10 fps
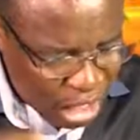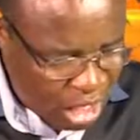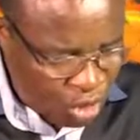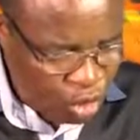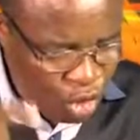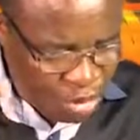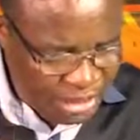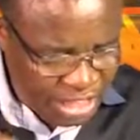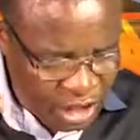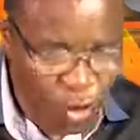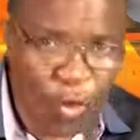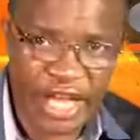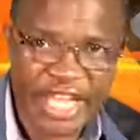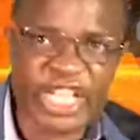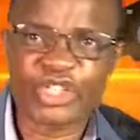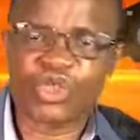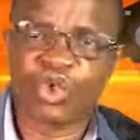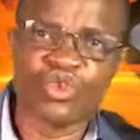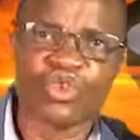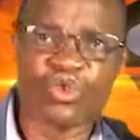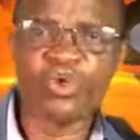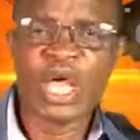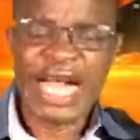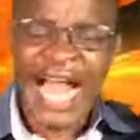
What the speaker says: To, unobedi gikuwe e chunyu.